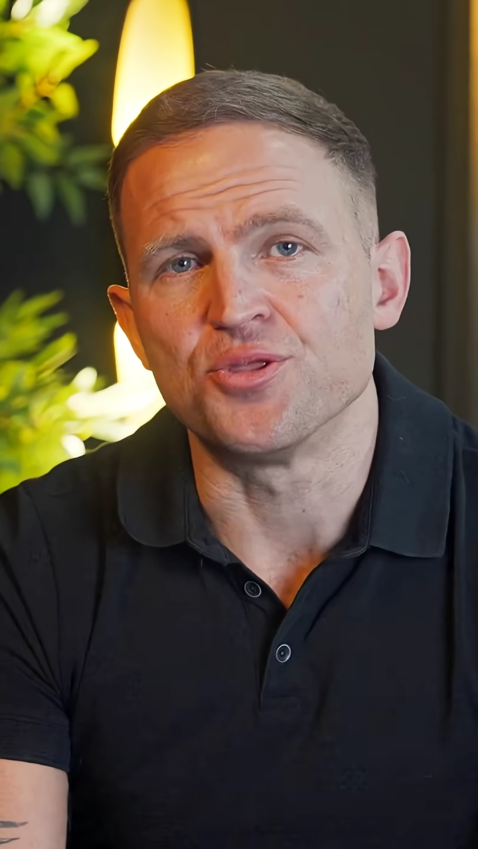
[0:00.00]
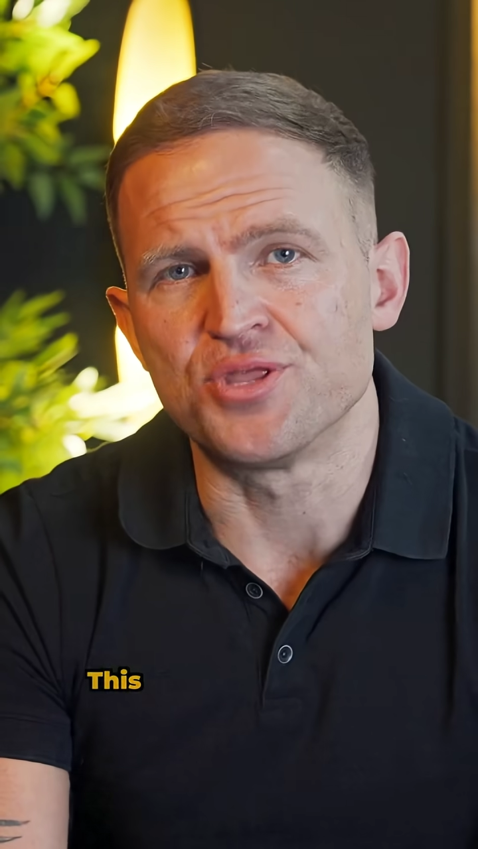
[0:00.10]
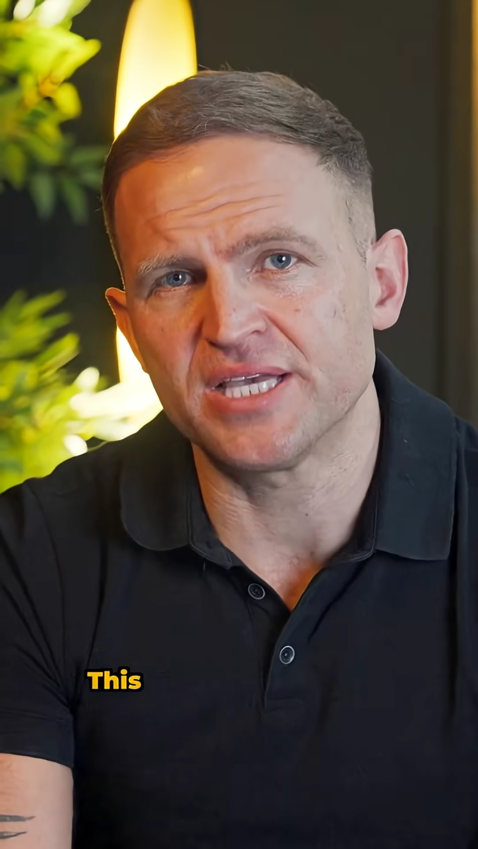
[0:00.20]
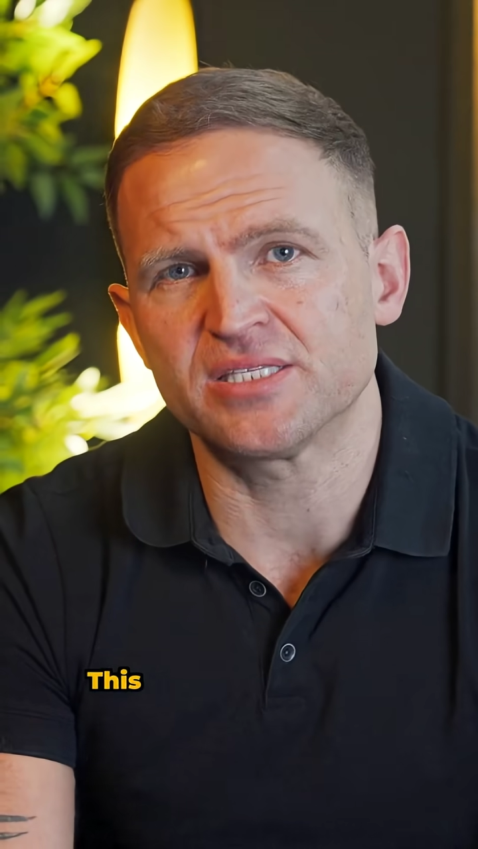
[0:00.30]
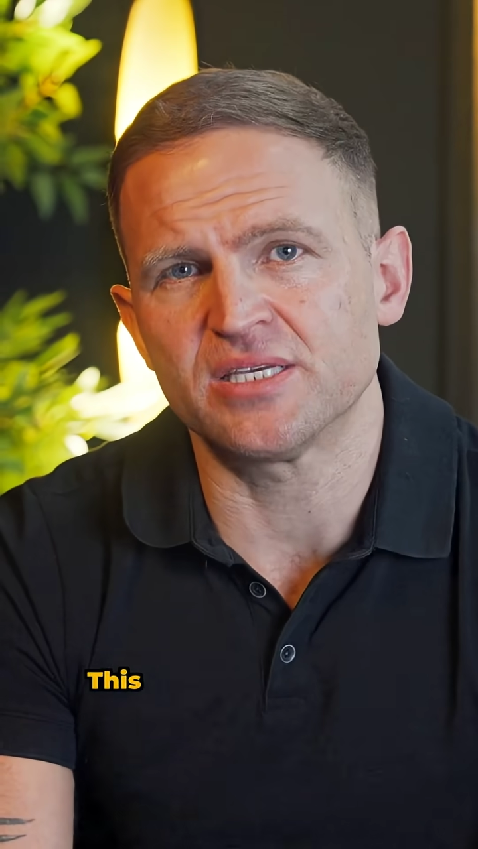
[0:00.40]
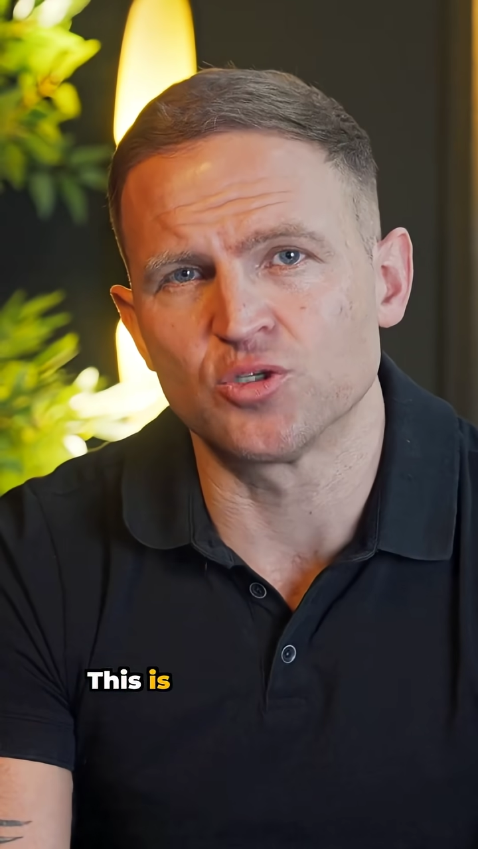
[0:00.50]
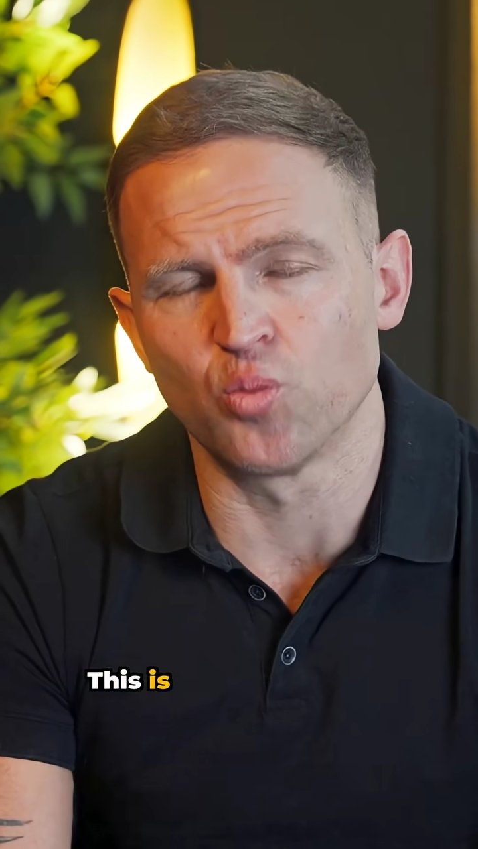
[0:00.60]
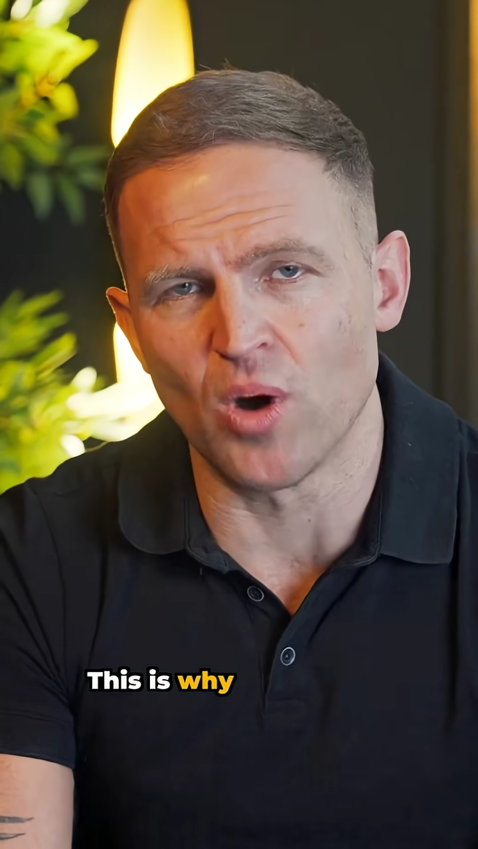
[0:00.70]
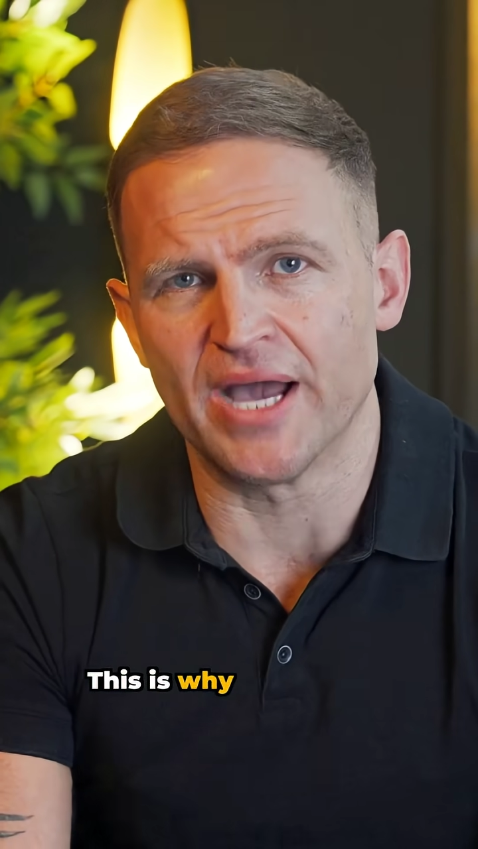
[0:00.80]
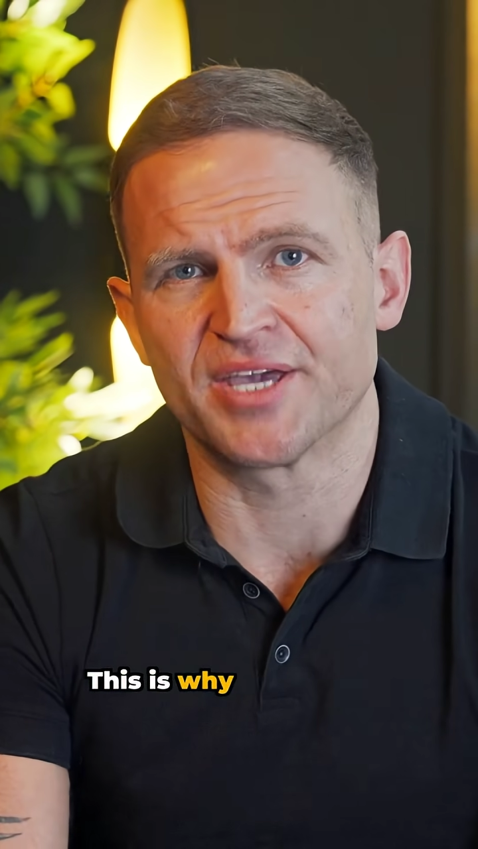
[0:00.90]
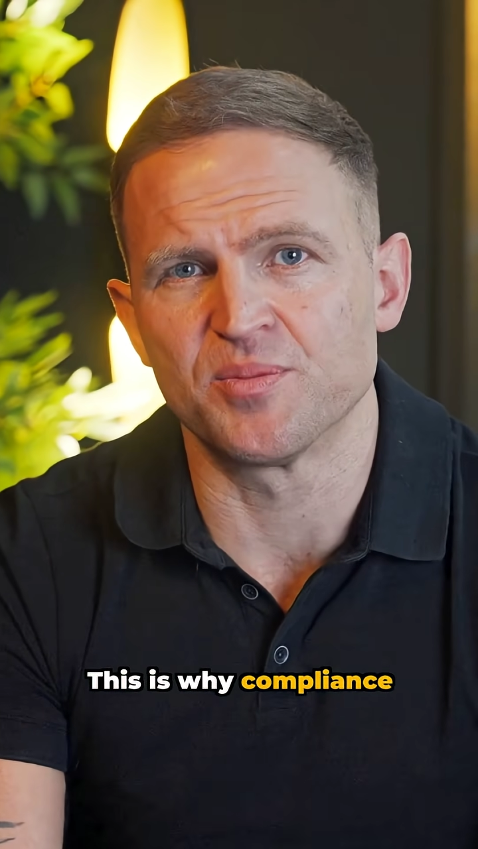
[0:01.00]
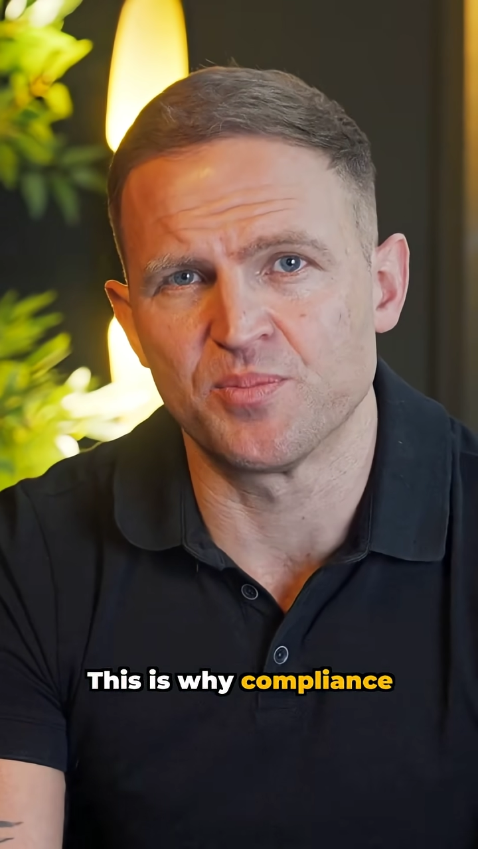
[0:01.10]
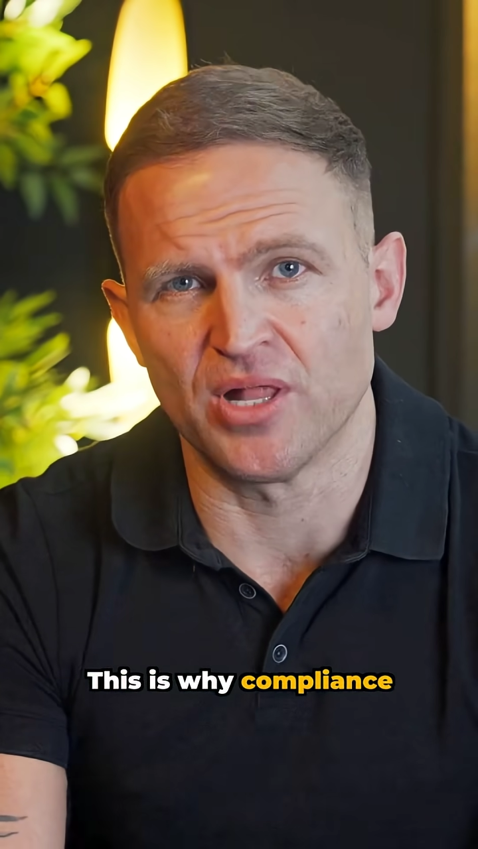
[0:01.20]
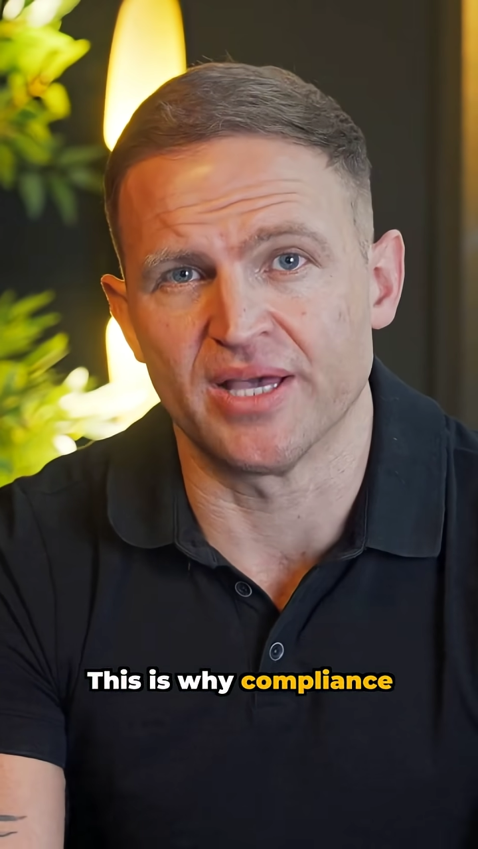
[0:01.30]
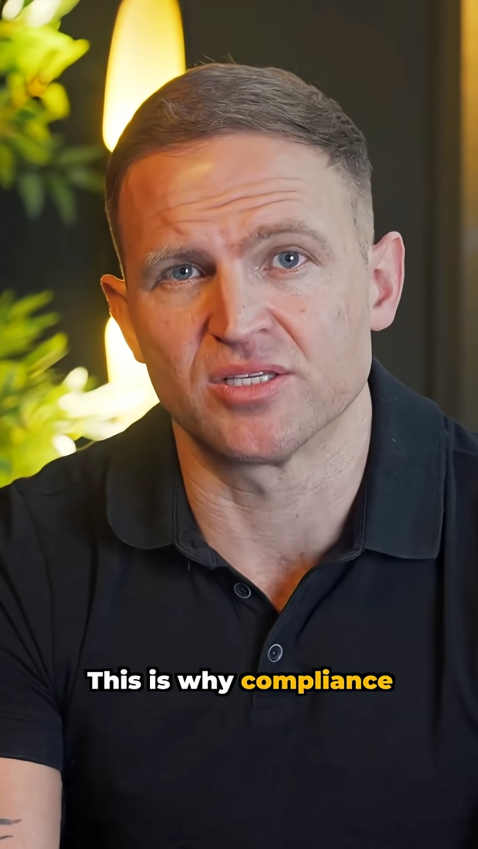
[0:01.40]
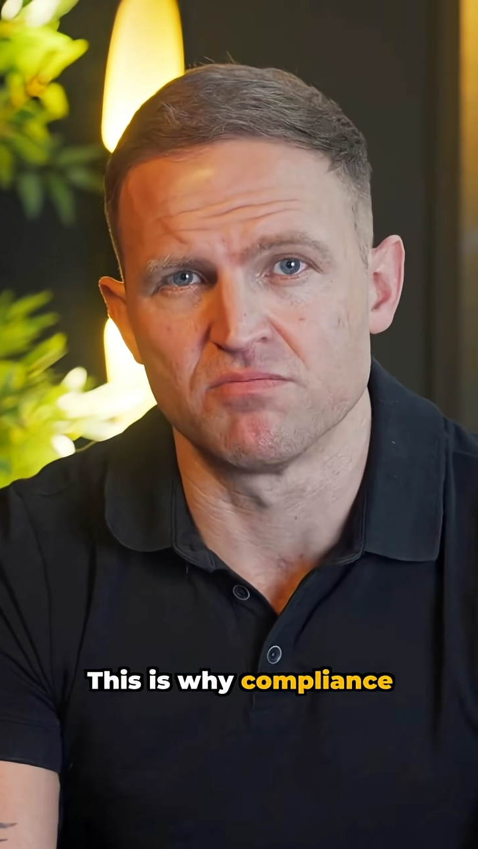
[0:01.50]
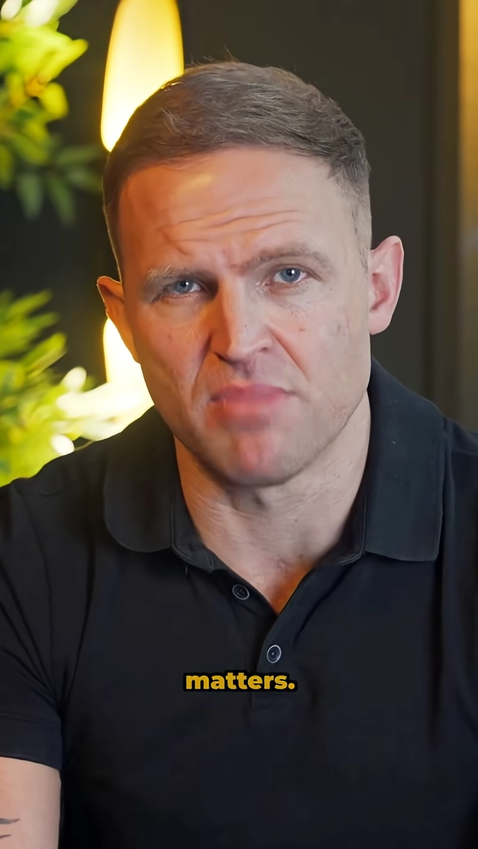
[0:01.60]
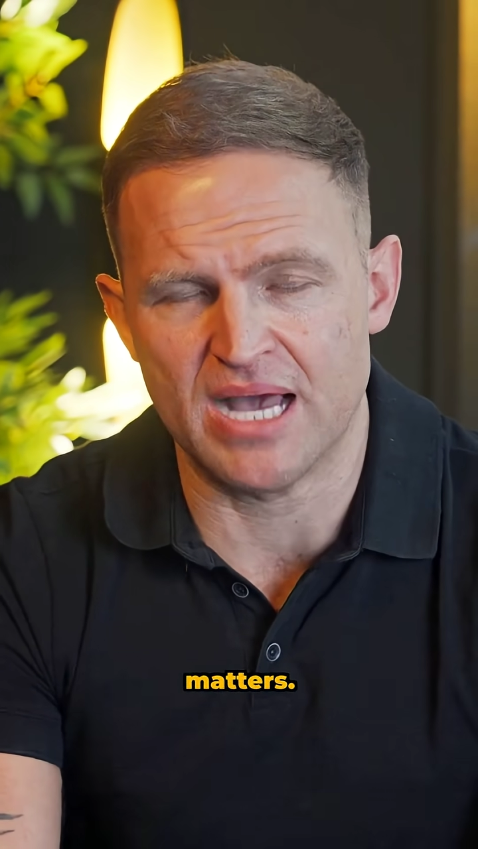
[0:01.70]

This is why compliance